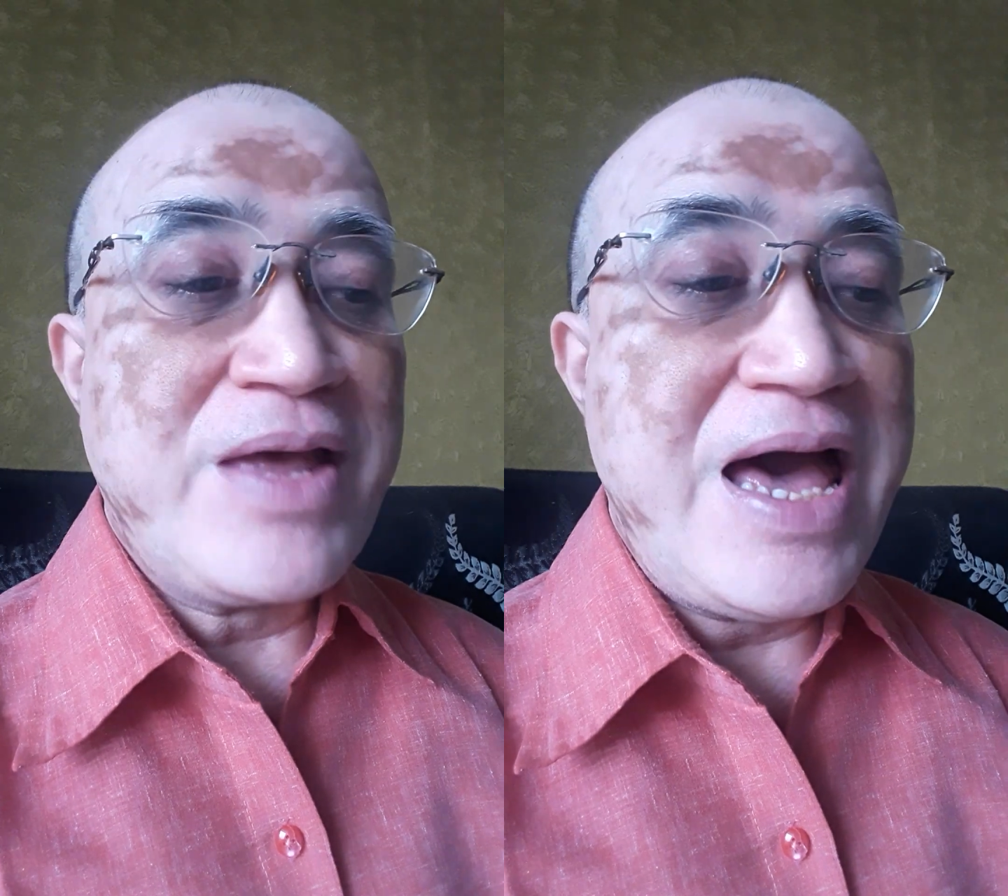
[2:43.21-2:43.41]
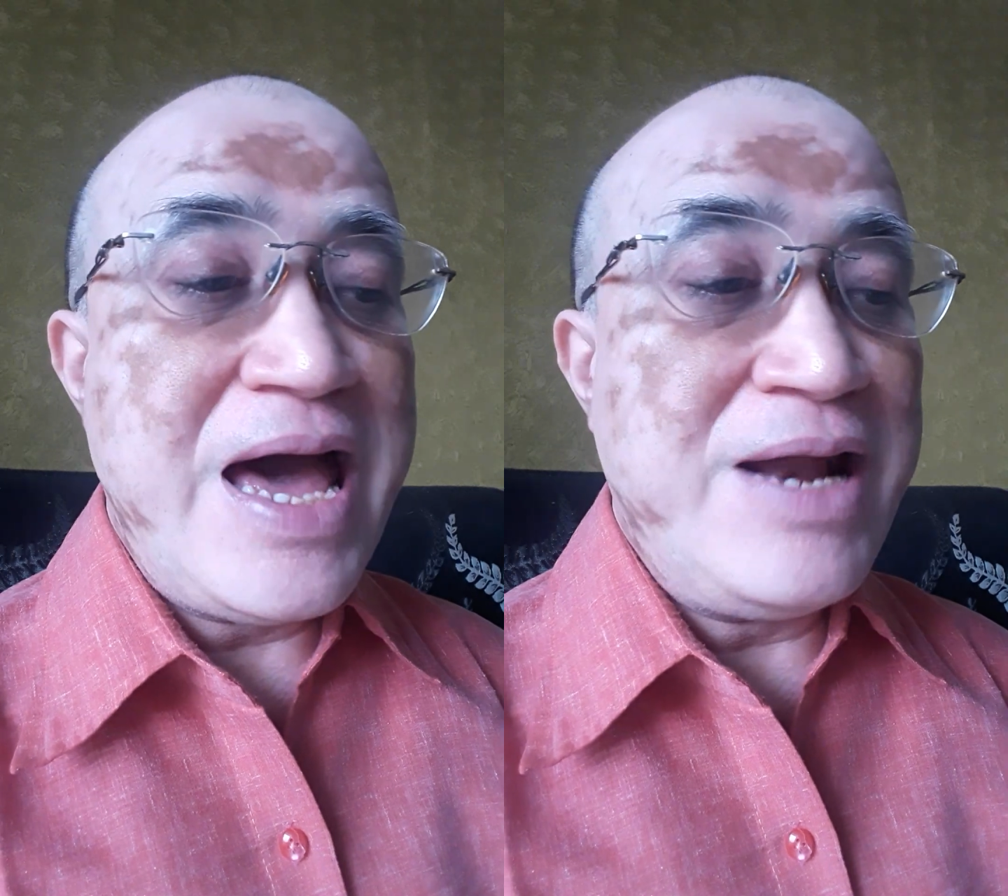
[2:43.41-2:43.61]

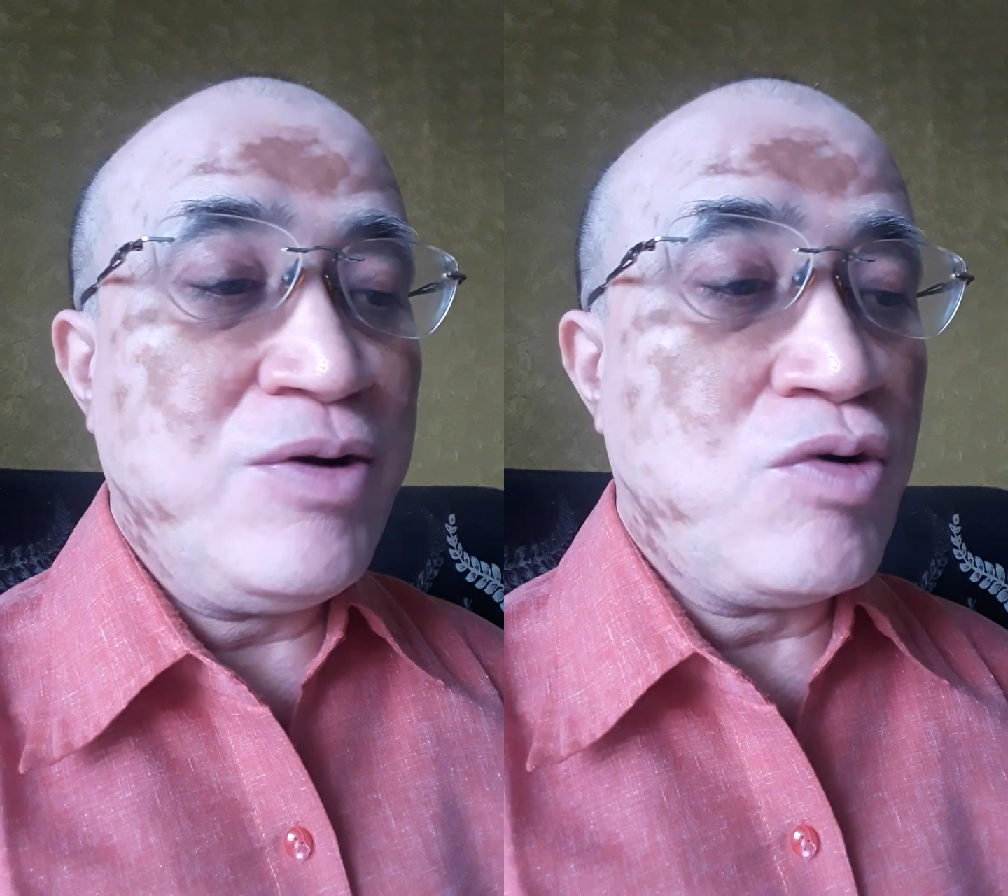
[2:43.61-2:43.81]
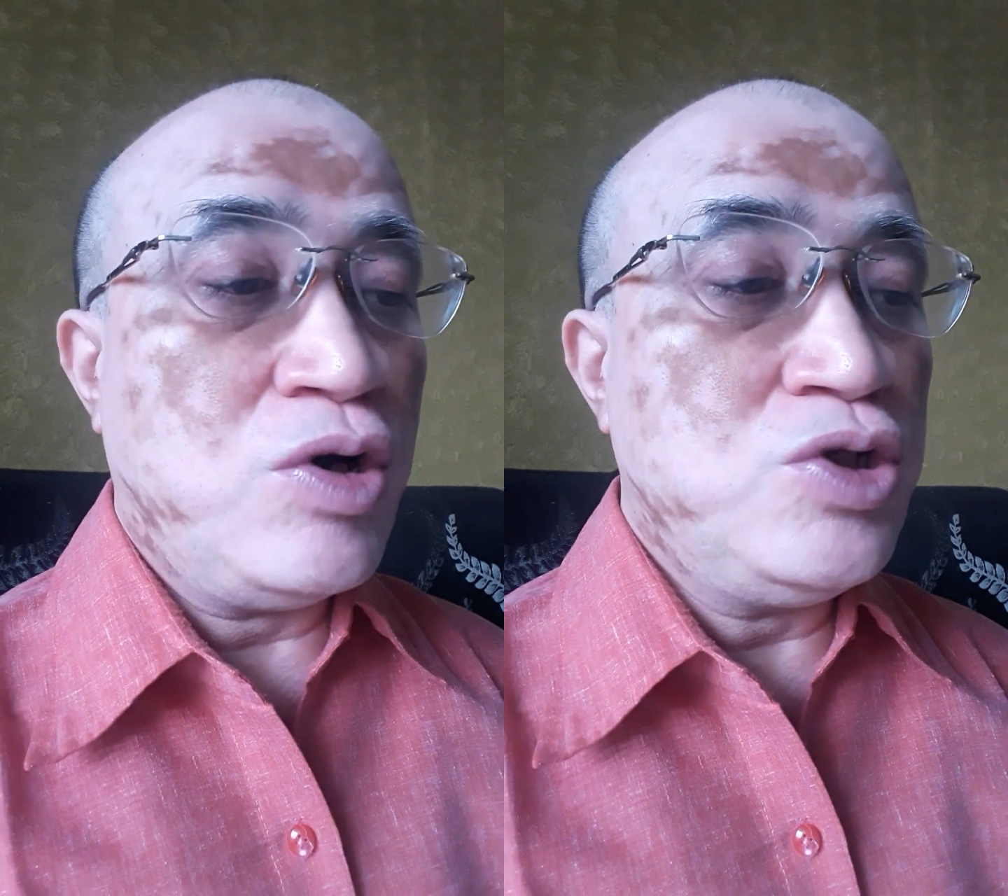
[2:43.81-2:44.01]

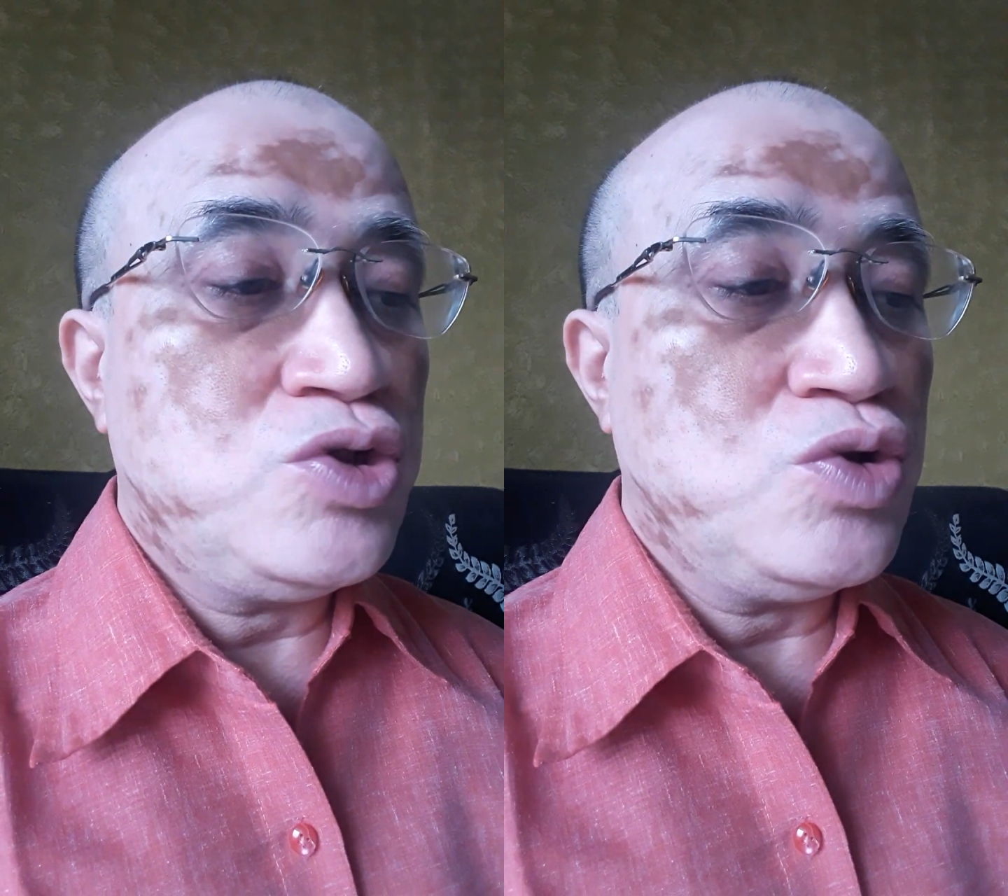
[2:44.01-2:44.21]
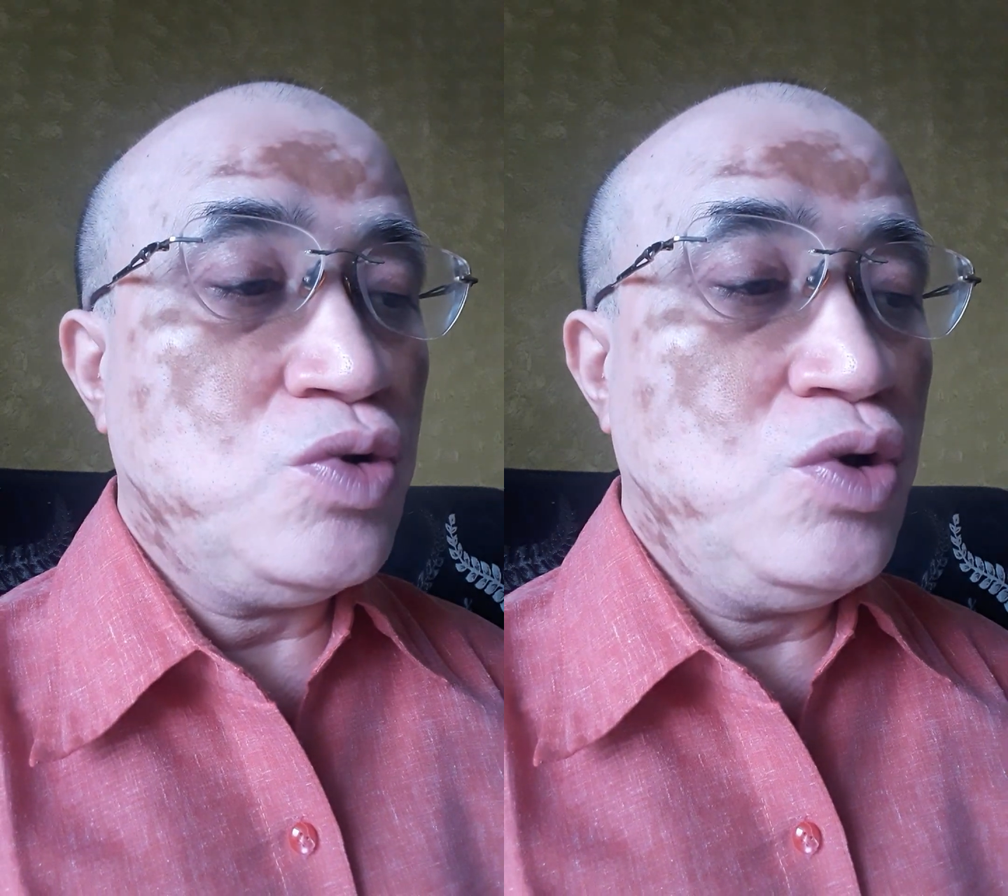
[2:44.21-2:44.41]
and
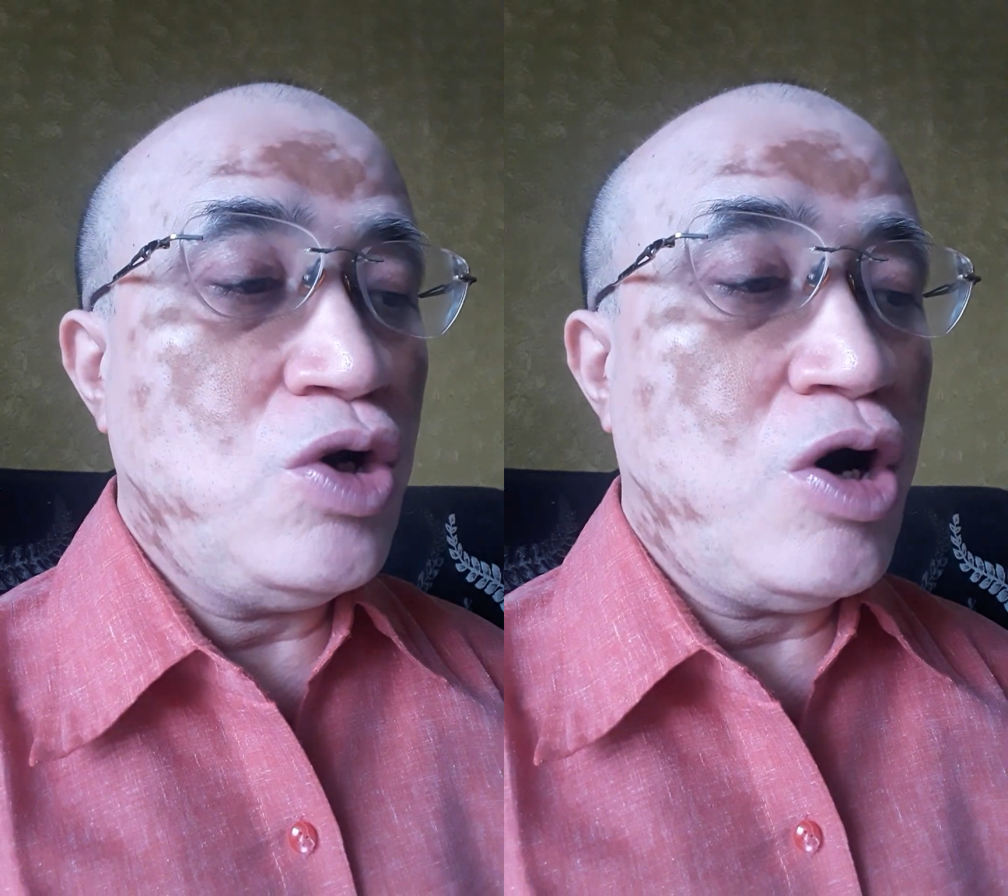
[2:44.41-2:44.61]
control